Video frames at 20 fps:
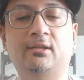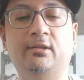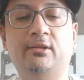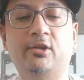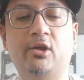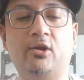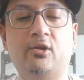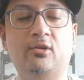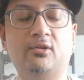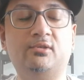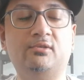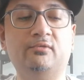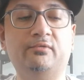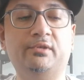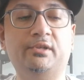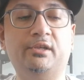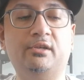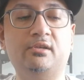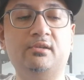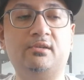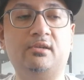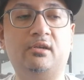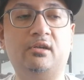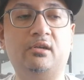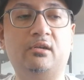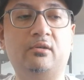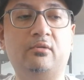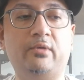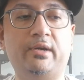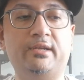Not all souvenirs
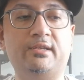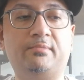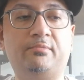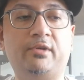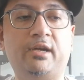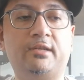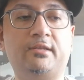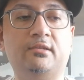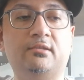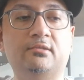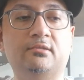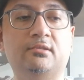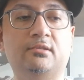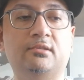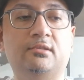are quite as practical.